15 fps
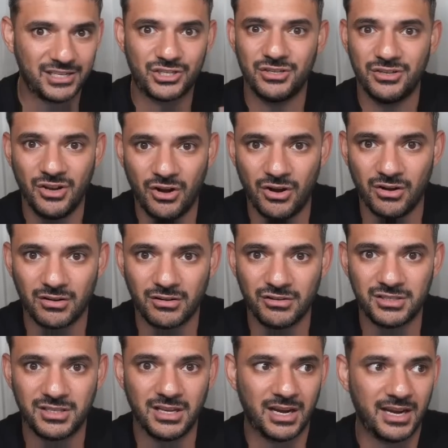not, because
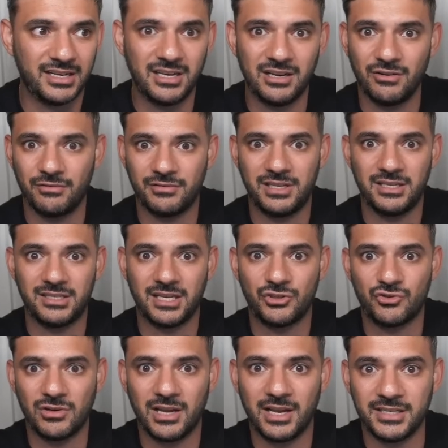the idea of
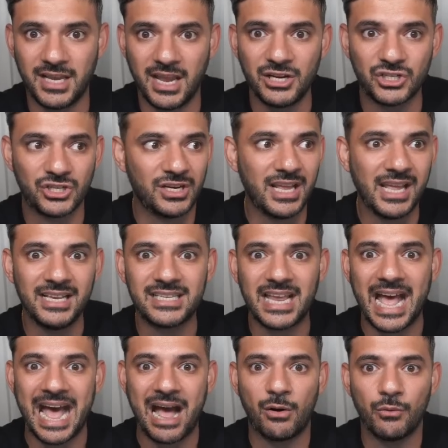decentralization is
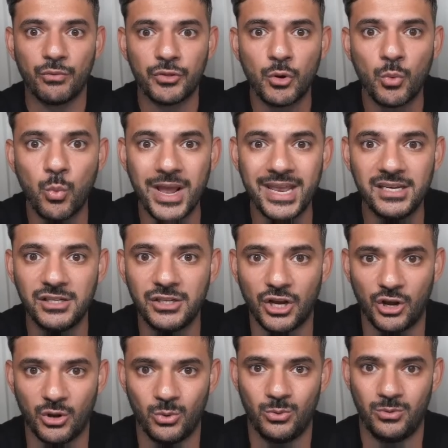out the
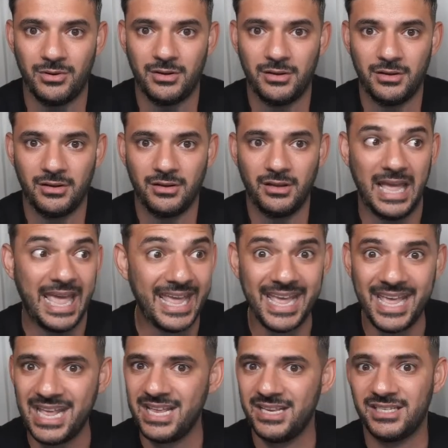window. It
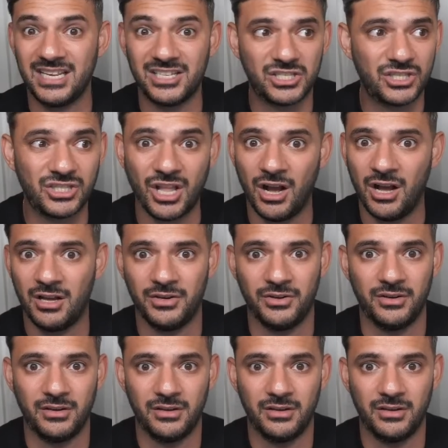is, it's done.